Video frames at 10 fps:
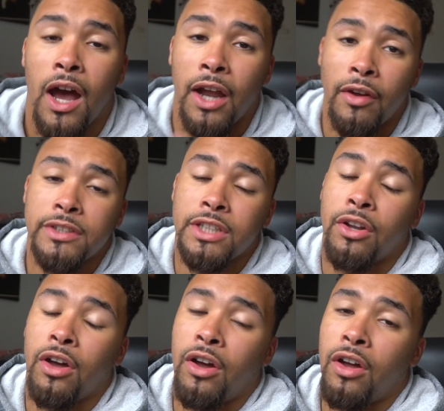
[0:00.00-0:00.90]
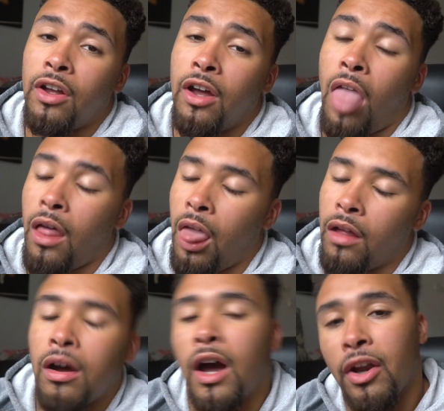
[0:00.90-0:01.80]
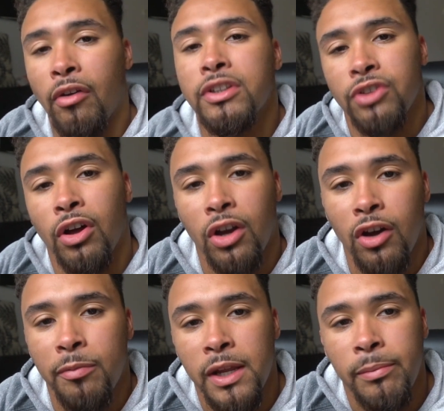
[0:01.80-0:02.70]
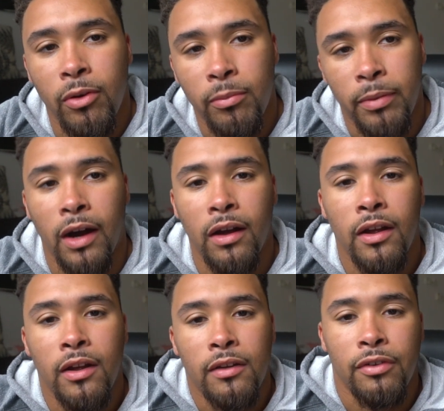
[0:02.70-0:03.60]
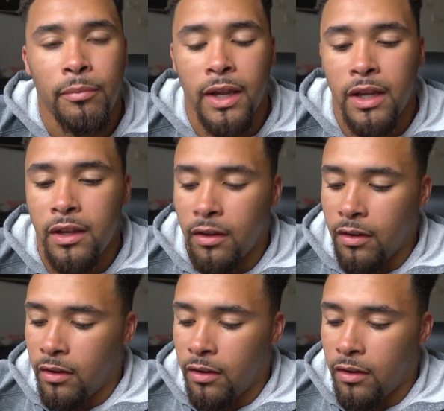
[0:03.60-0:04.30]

I know it's a not, uh, I know it's not a lot of people, but for me,